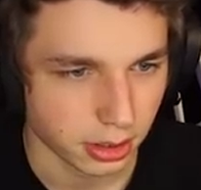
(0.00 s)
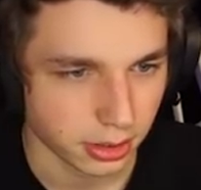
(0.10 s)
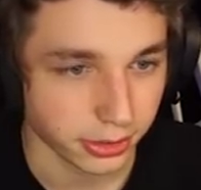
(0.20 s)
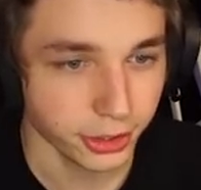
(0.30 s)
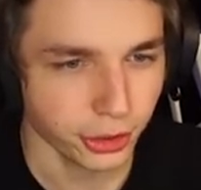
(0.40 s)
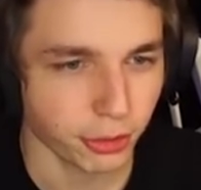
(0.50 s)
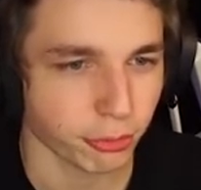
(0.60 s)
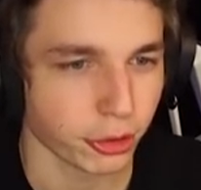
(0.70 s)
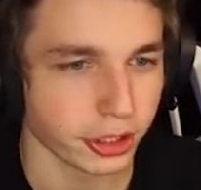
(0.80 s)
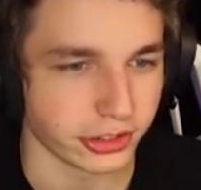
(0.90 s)
These are
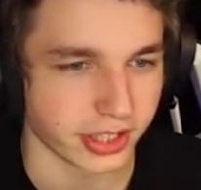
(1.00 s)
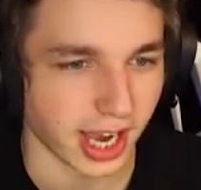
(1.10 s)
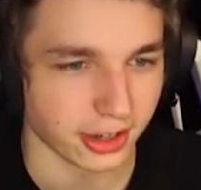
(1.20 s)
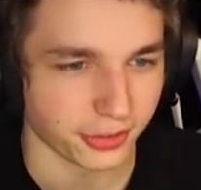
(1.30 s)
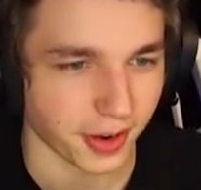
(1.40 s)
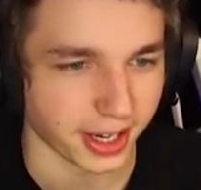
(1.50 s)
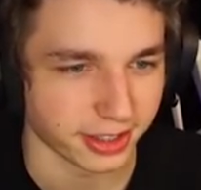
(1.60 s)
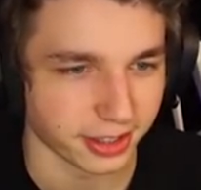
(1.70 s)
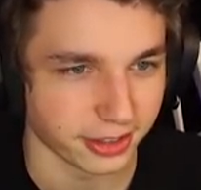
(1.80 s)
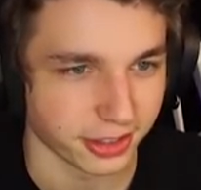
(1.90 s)
really satisfying
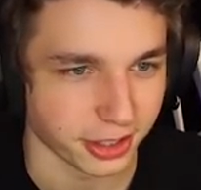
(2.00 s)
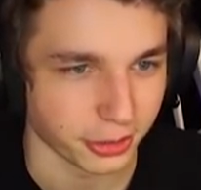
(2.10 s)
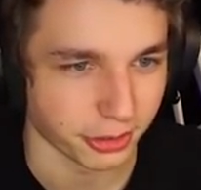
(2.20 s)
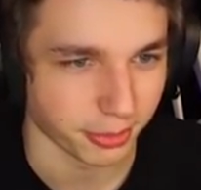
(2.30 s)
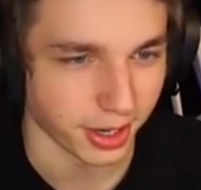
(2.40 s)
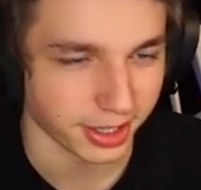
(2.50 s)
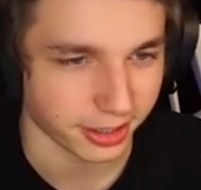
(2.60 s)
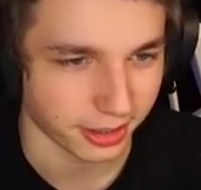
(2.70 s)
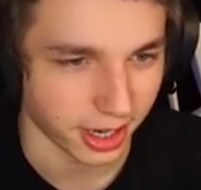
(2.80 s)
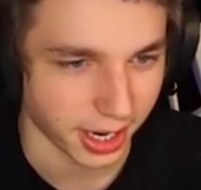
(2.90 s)
to use. I'm not
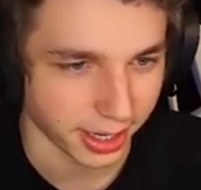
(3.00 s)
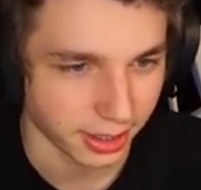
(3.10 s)
gonna lie.